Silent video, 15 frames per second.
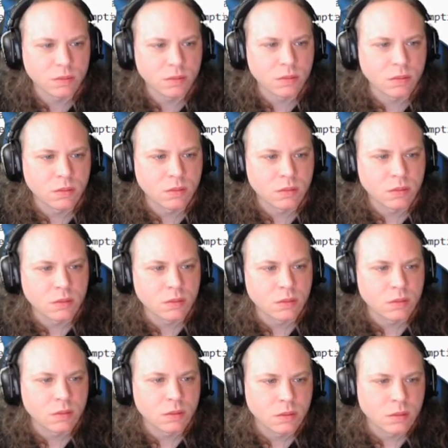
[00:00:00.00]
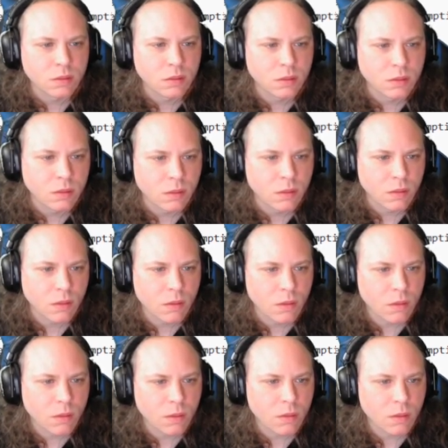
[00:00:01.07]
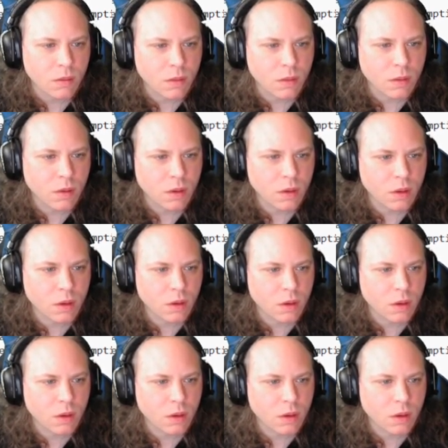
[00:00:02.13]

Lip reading: (no one is talking)